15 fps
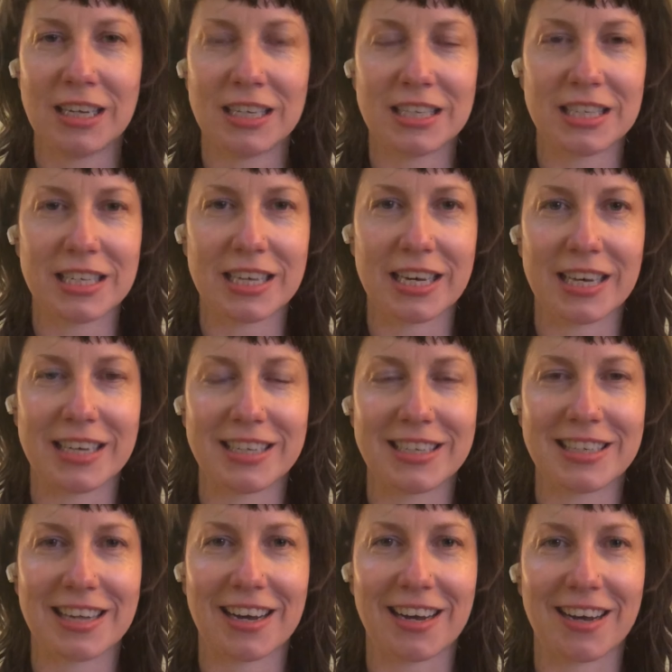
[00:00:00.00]
to get
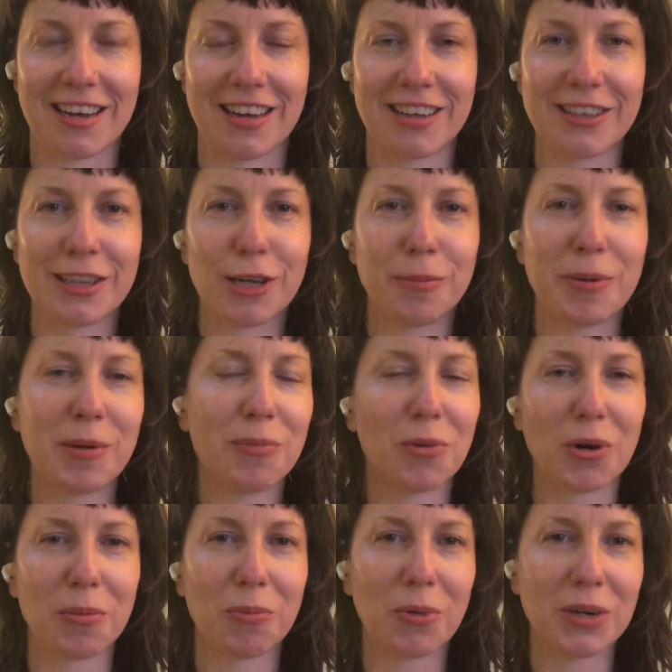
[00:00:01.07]
a little bit
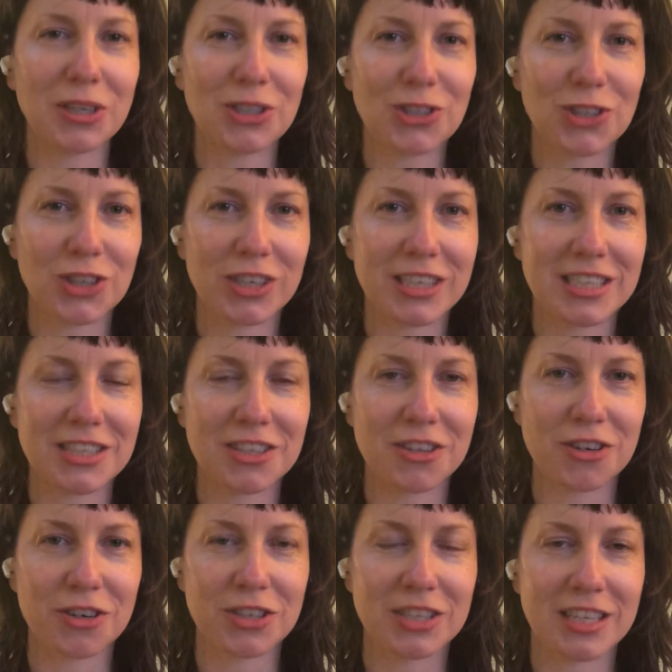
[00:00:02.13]
more moisture into
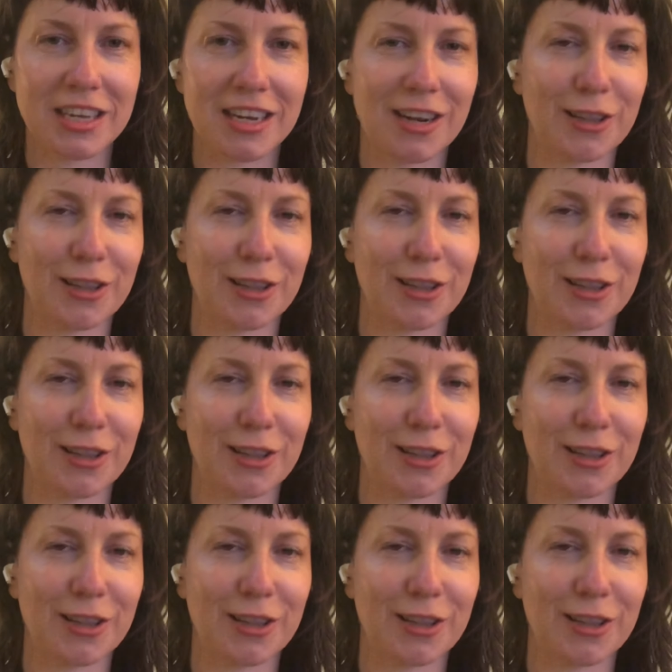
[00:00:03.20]
their skin,